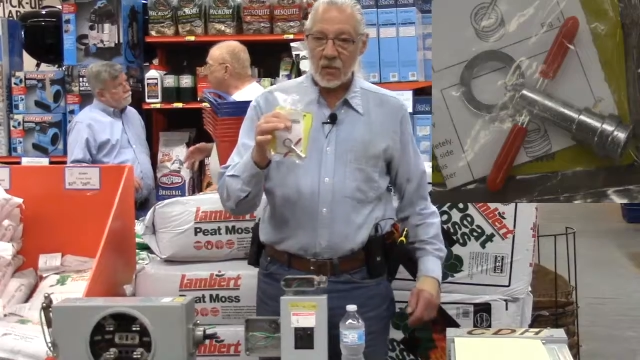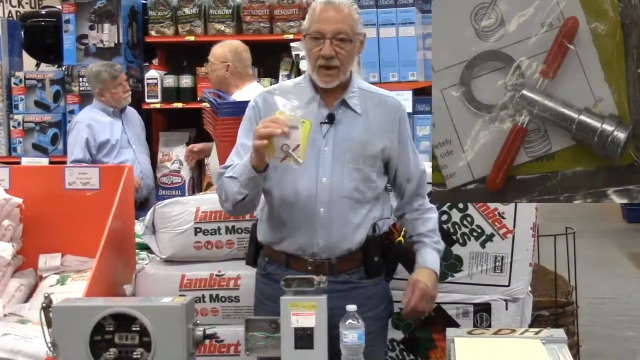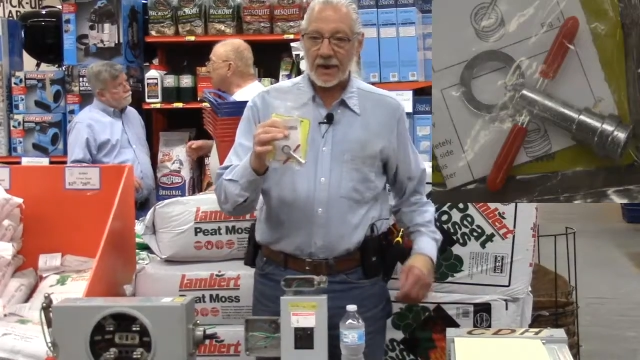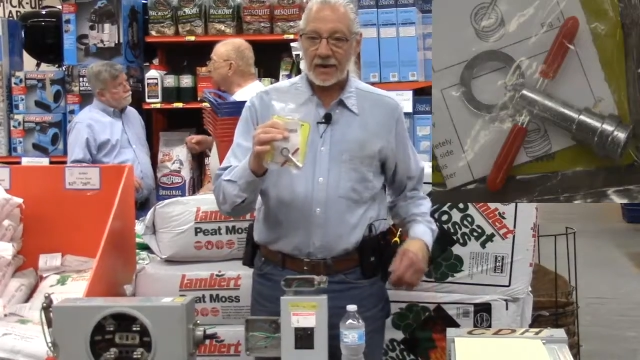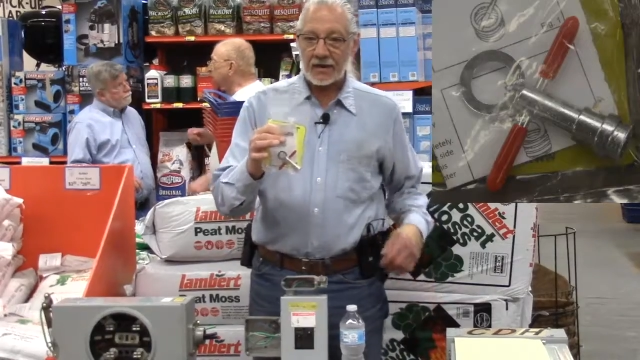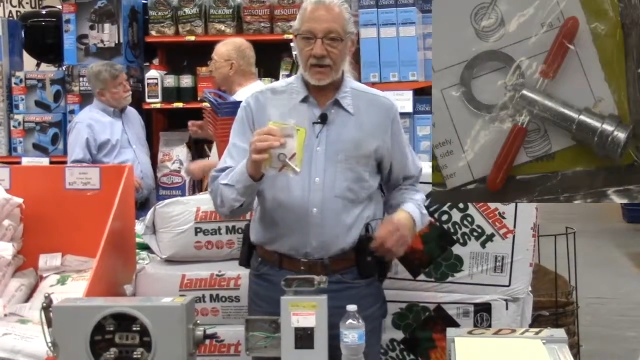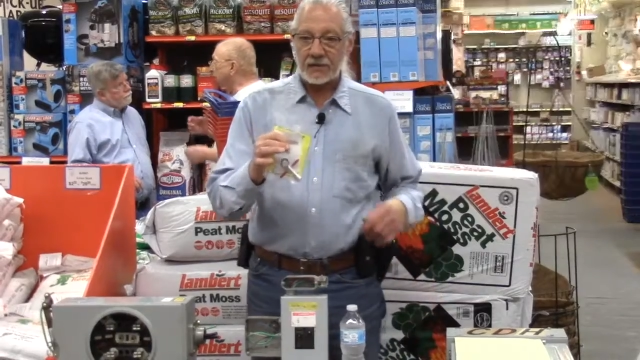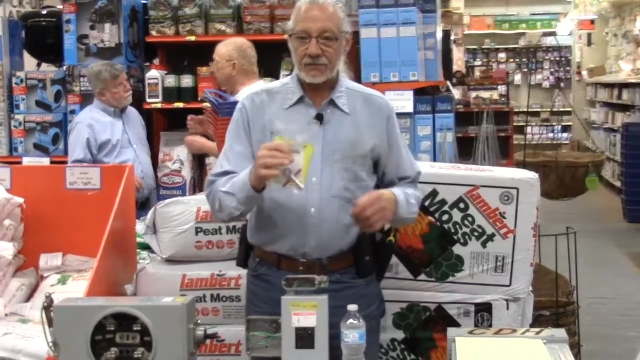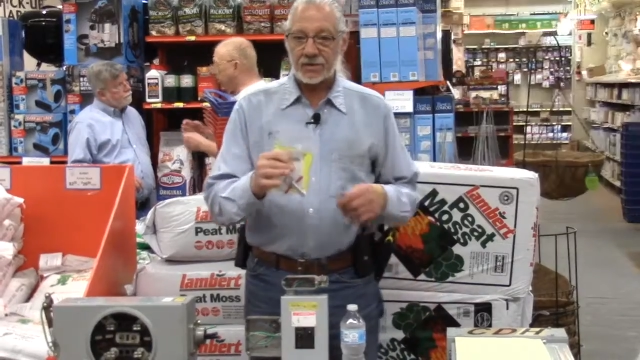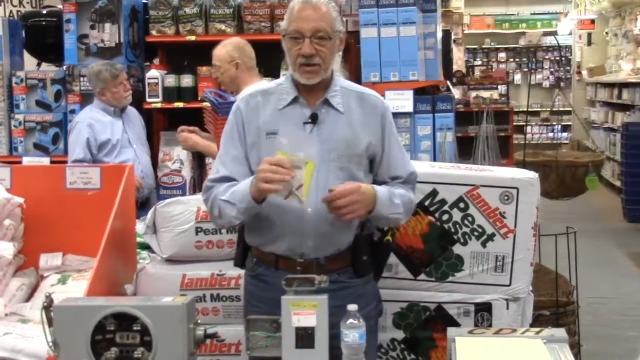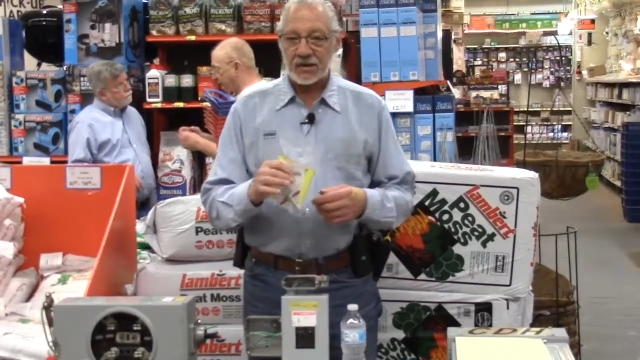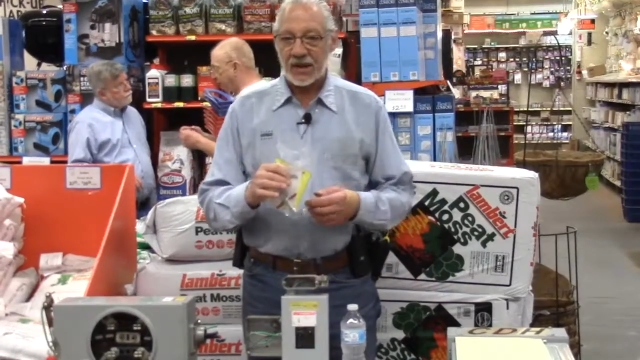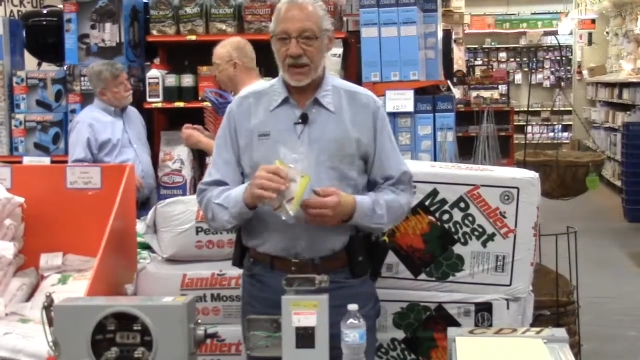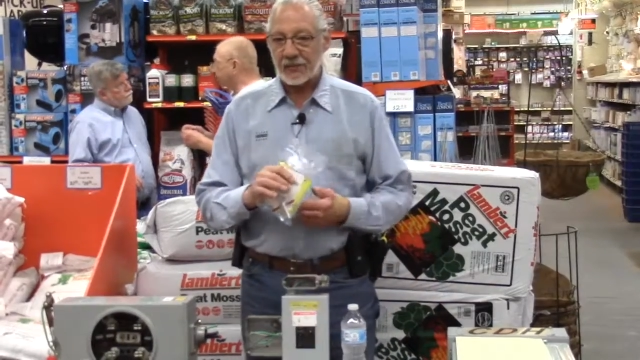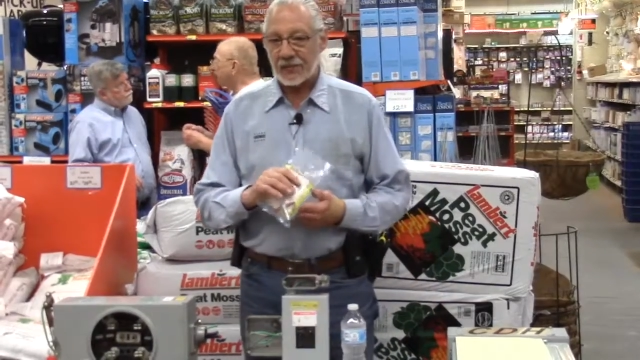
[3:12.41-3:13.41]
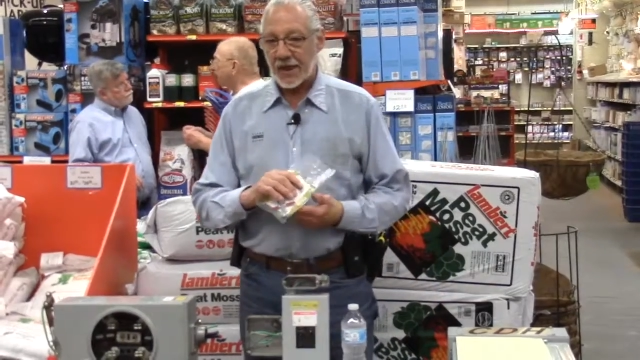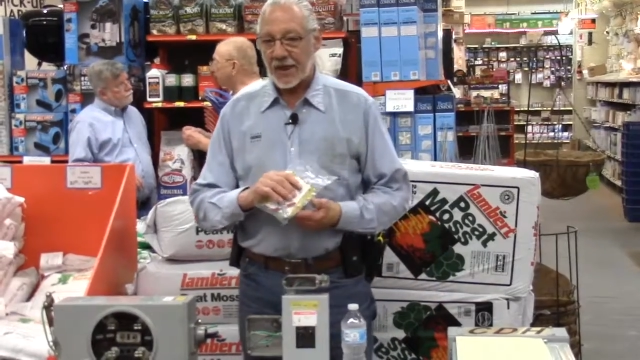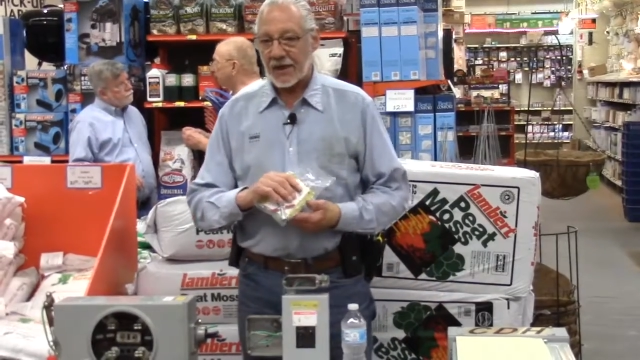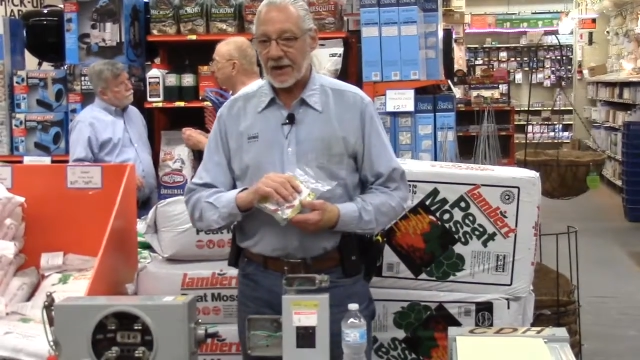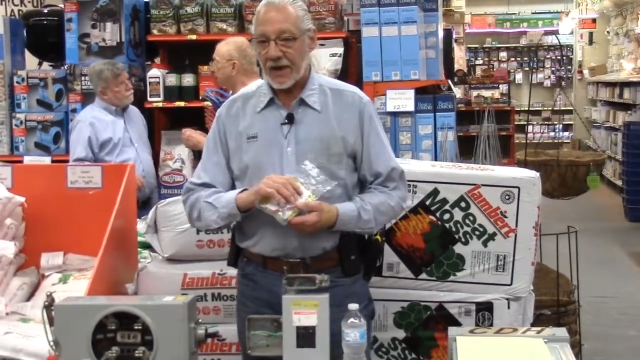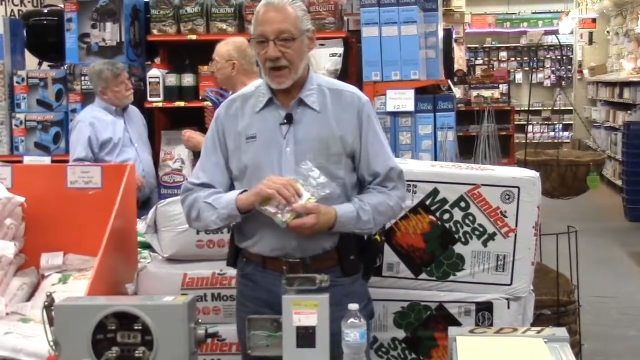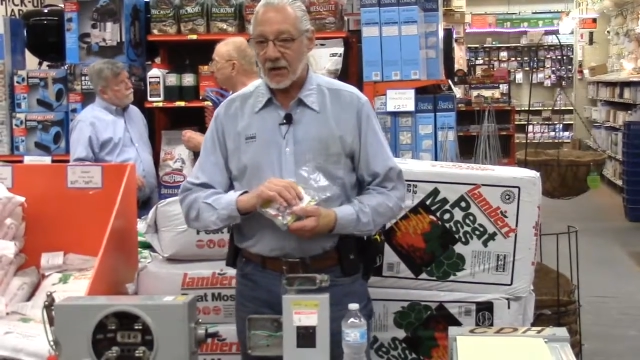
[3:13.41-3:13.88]
way to get
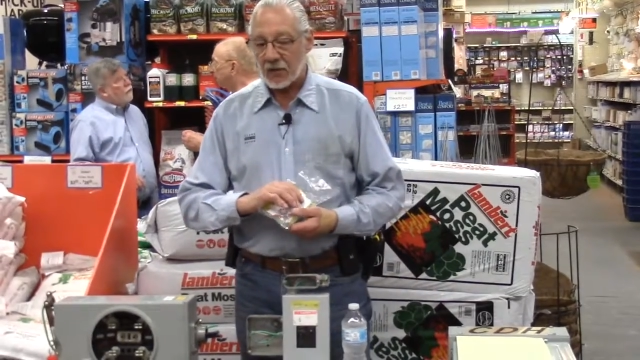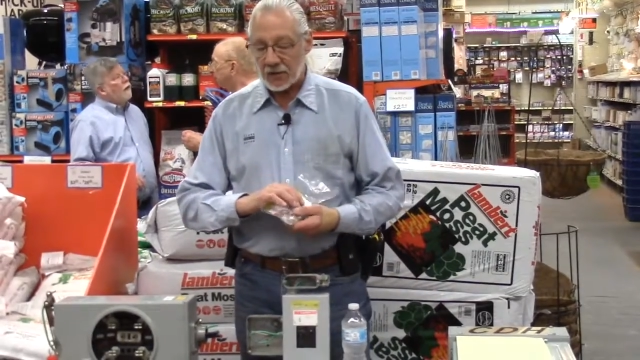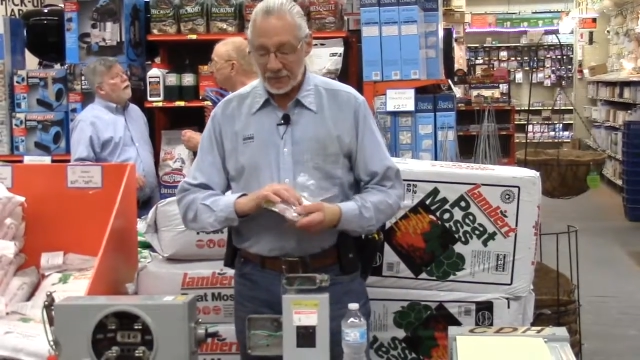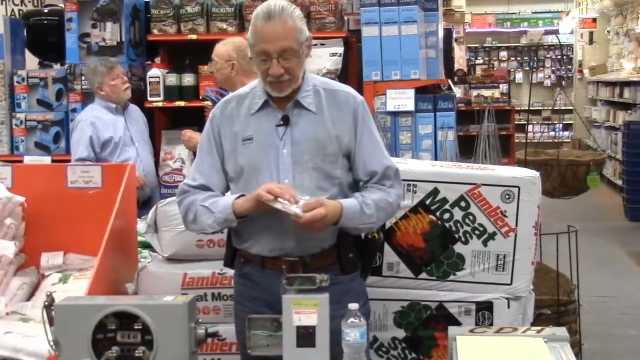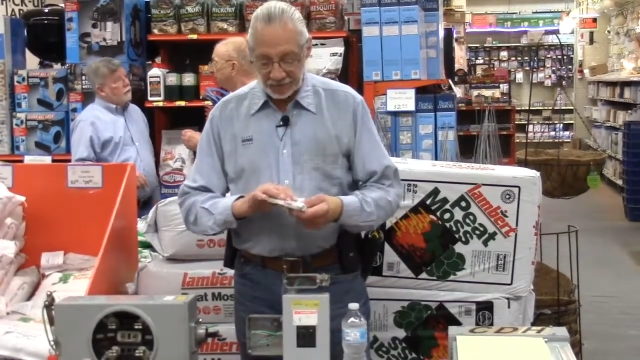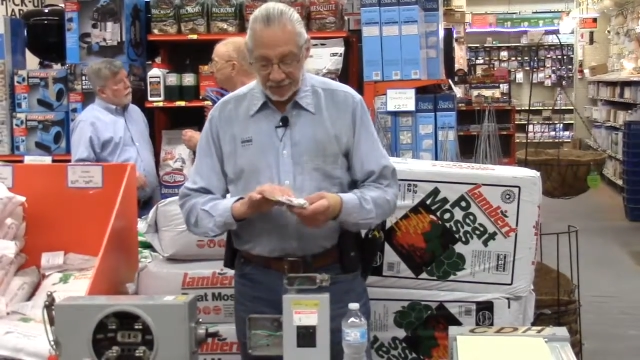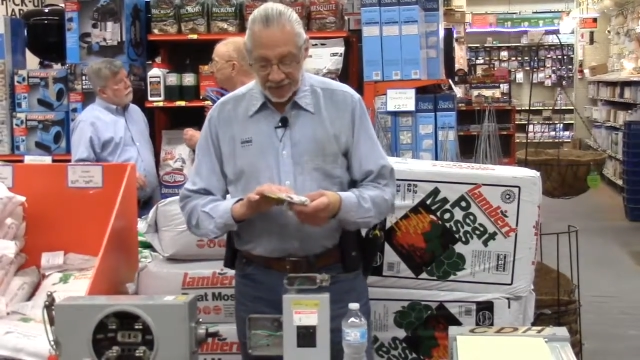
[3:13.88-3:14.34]
that out.